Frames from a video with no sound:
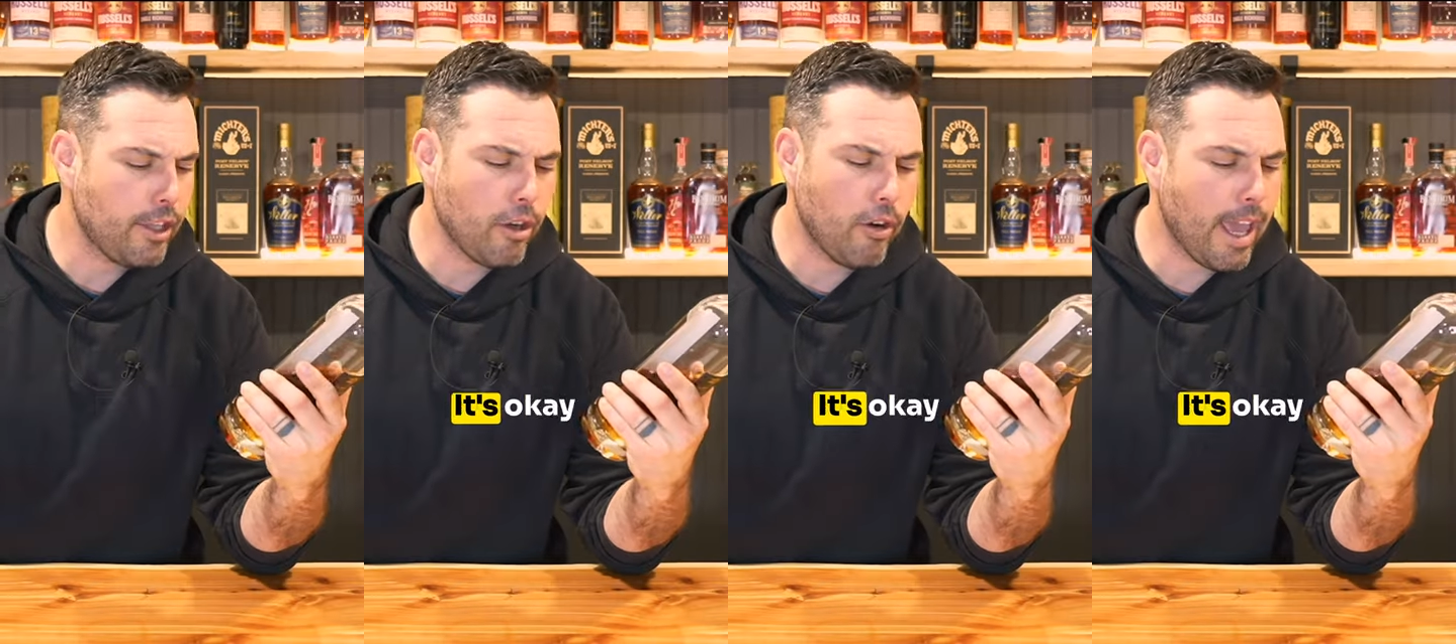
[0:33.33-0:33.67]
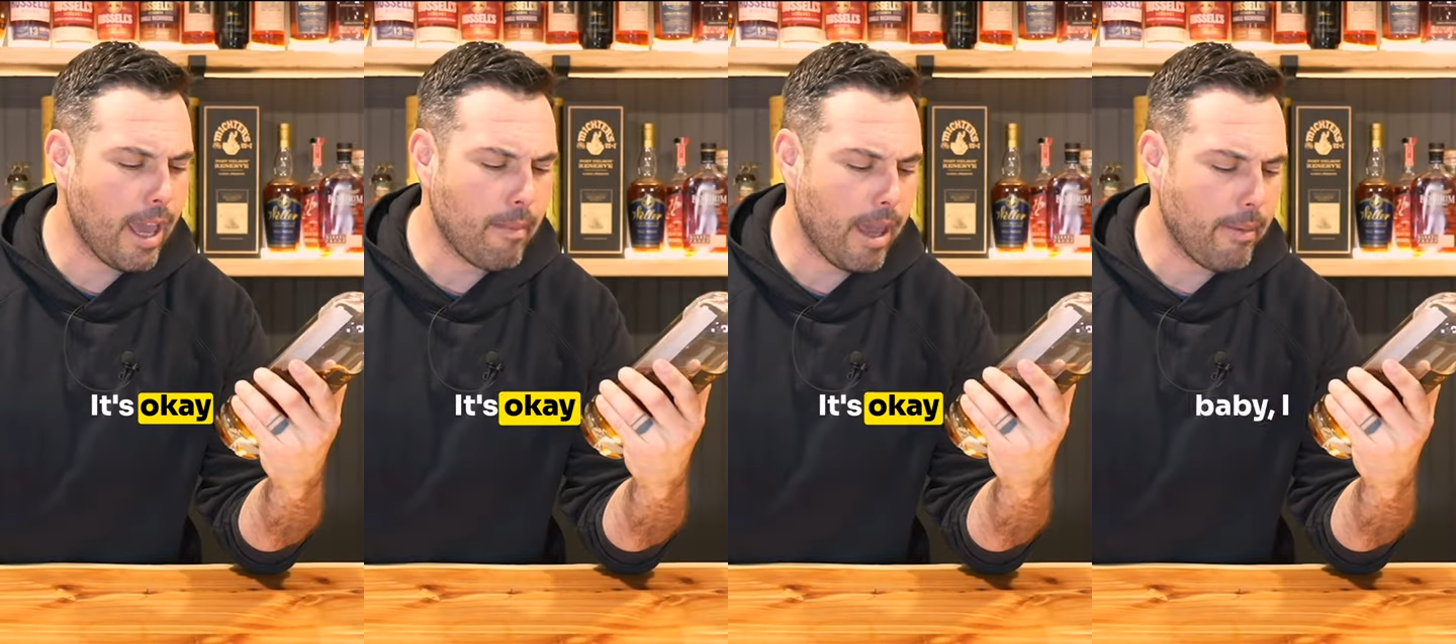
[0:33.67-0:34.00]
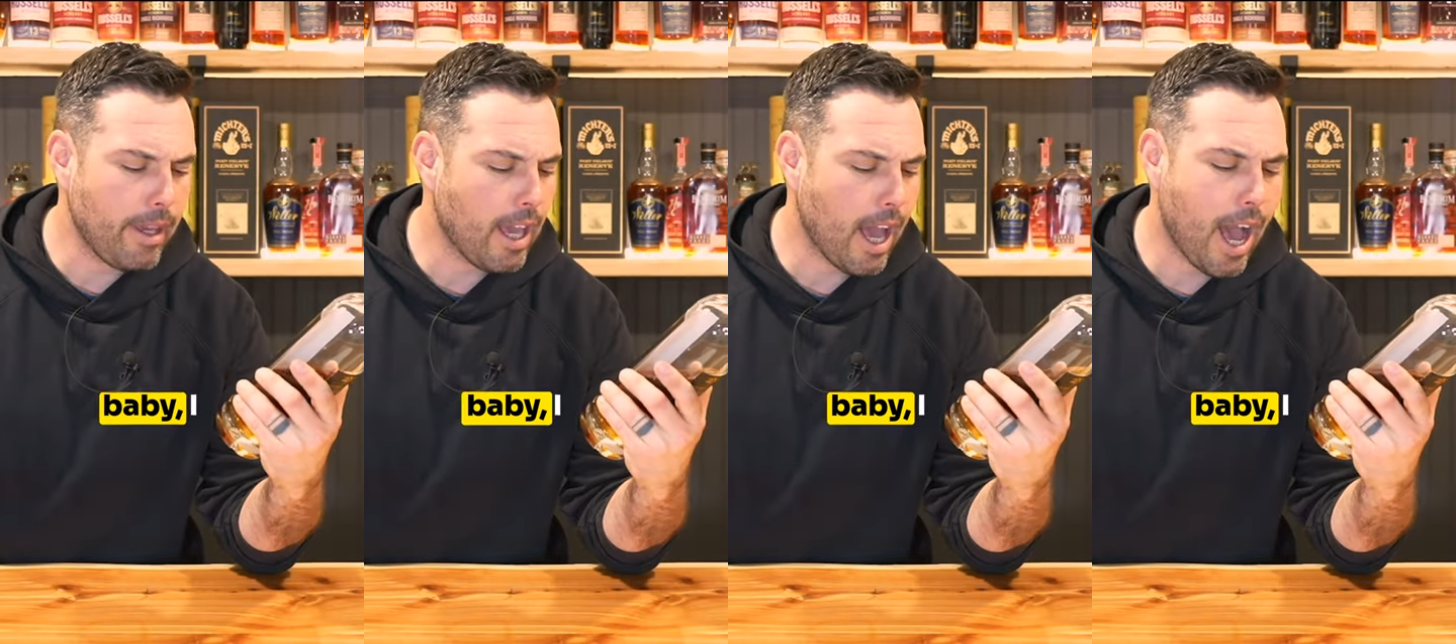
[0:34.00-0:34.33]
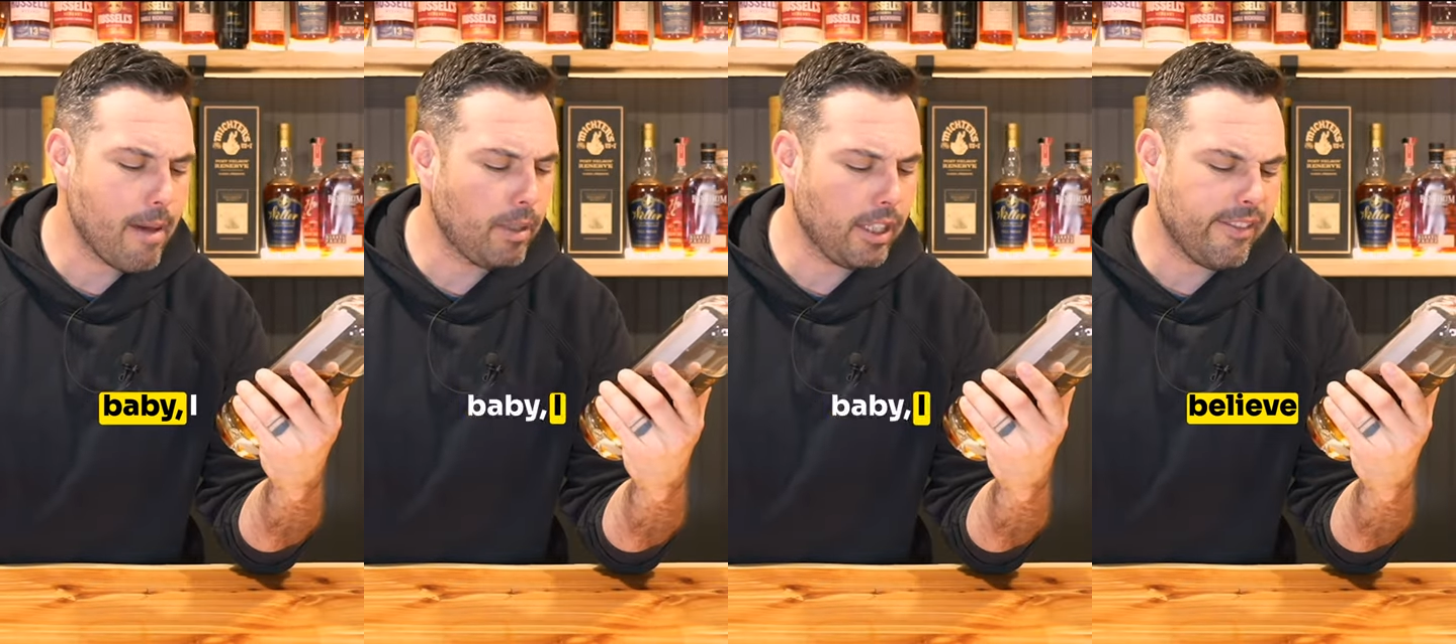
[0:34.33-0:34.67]
It's okay, baby.
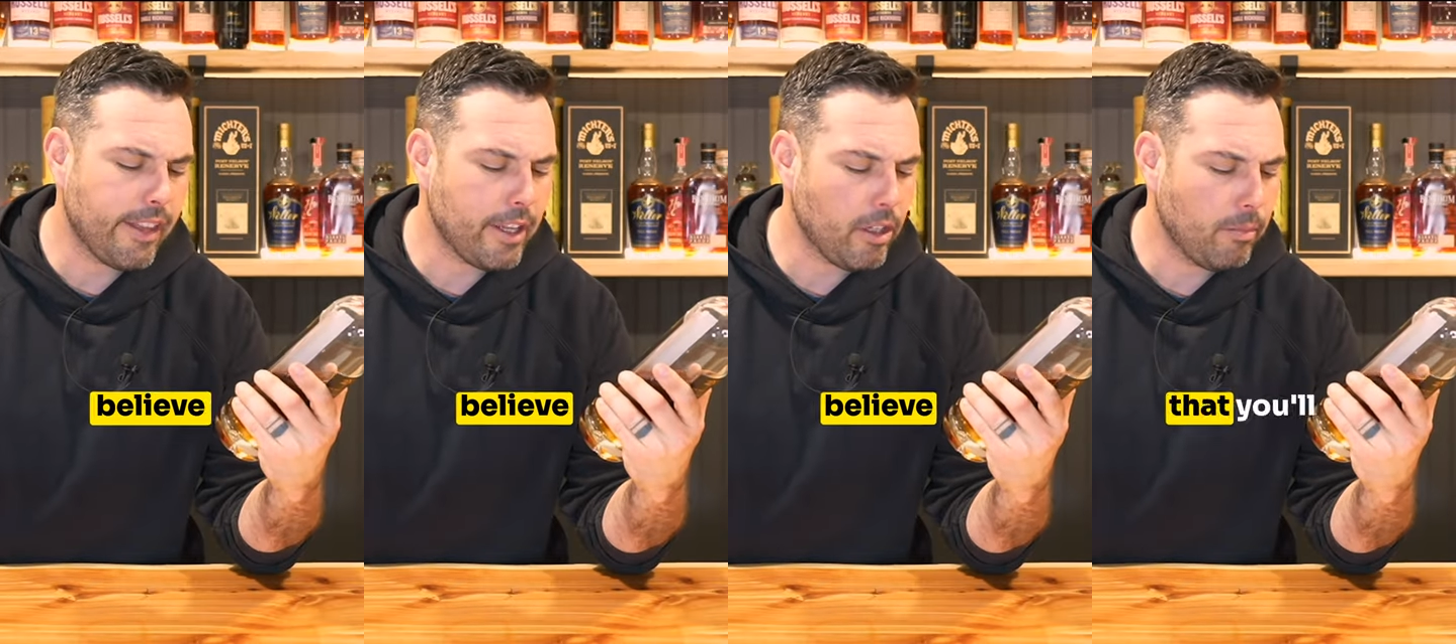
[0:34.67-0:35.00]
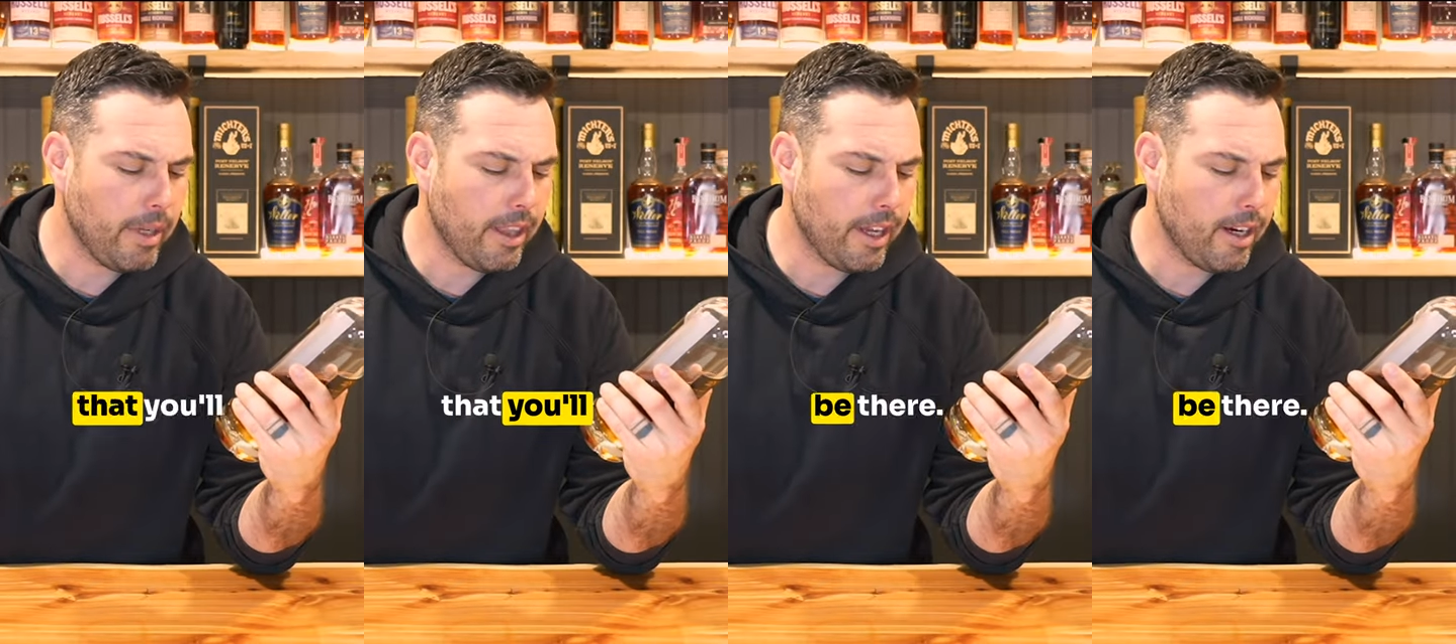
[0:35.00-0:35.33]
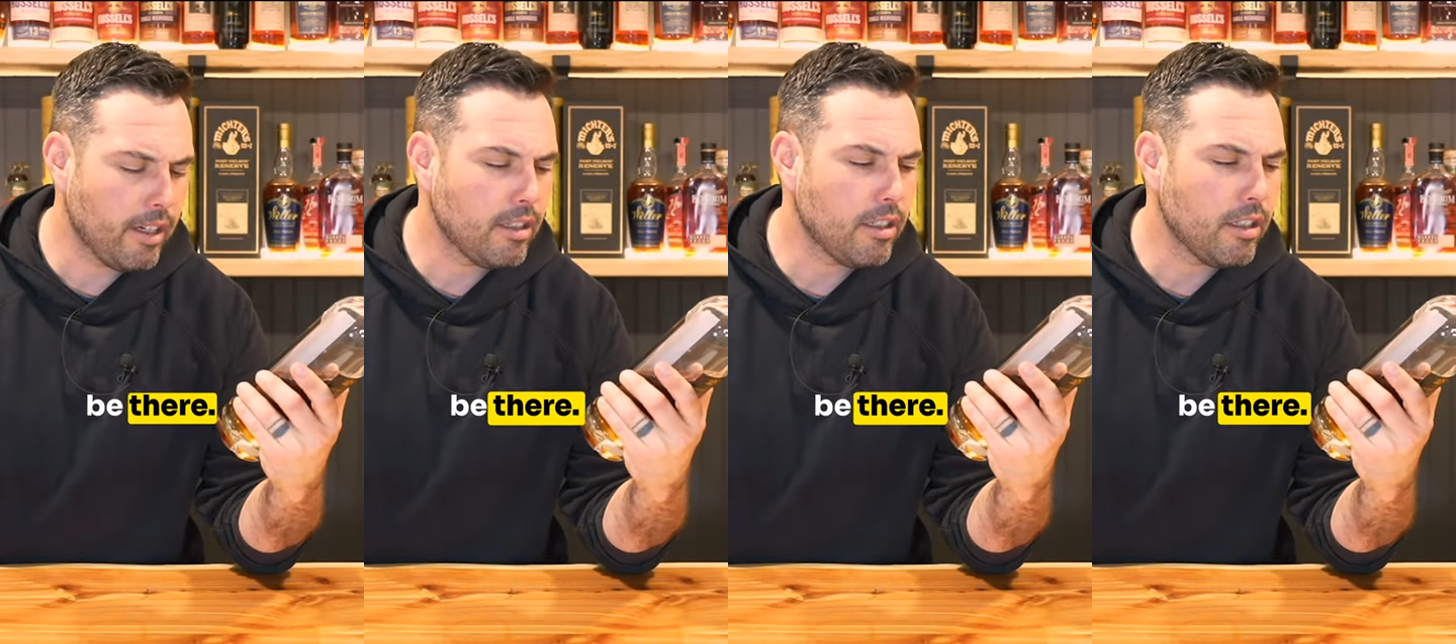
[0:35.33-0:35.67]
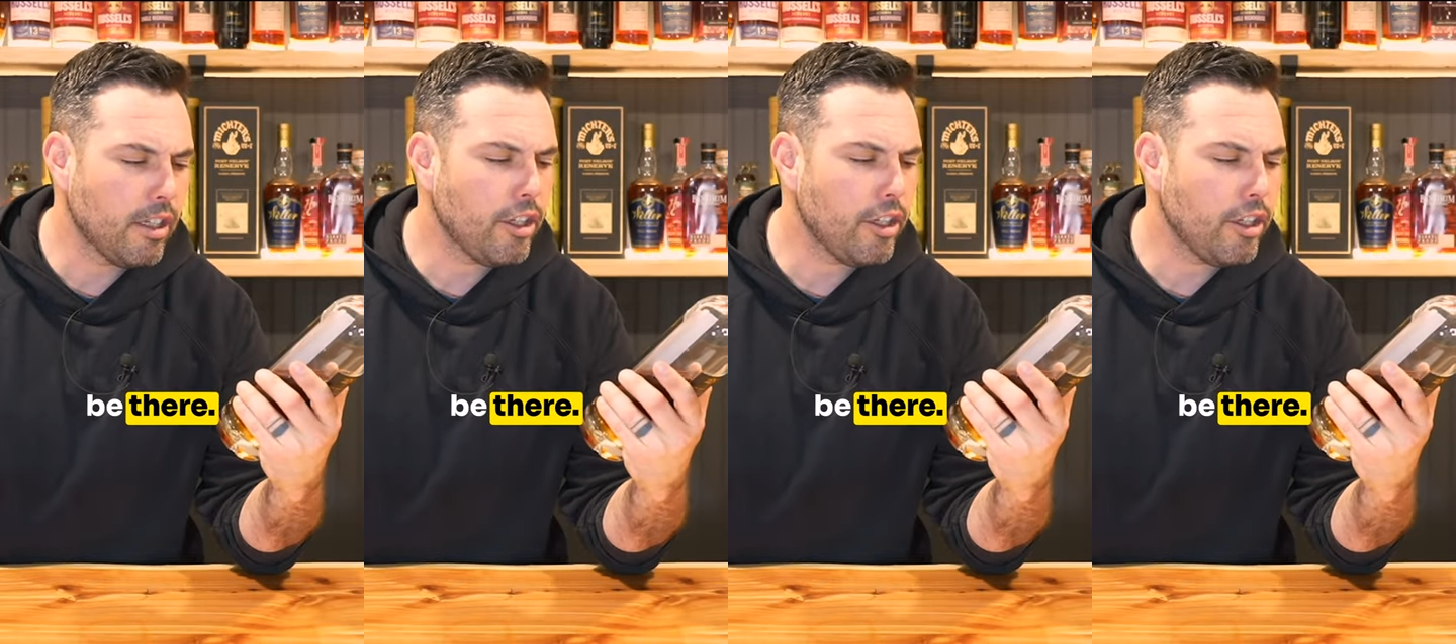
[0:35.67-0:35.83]
I believe that you'll be there.